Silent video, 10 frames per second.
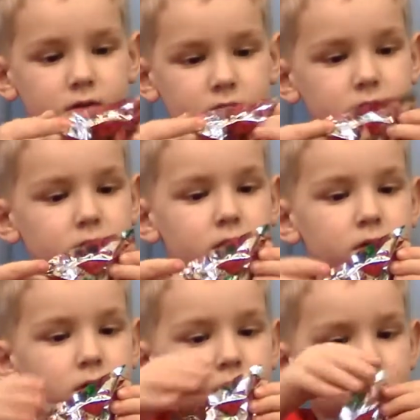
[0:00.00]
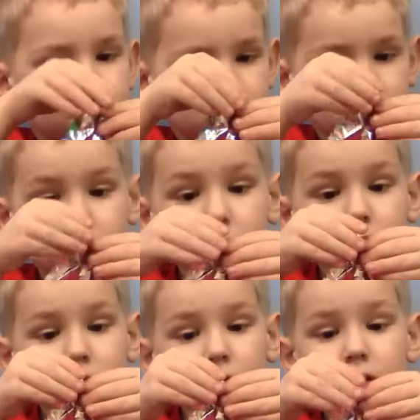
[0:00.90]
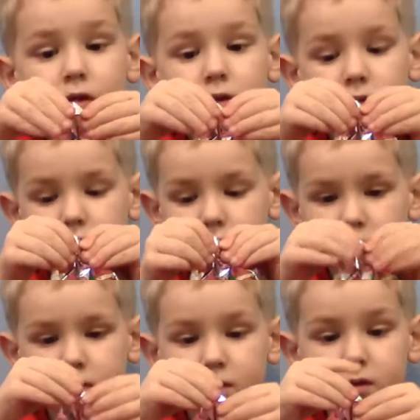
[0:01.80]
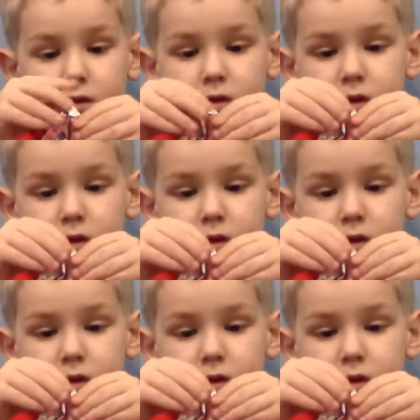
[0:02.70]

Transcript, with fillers: in our next. Dunny.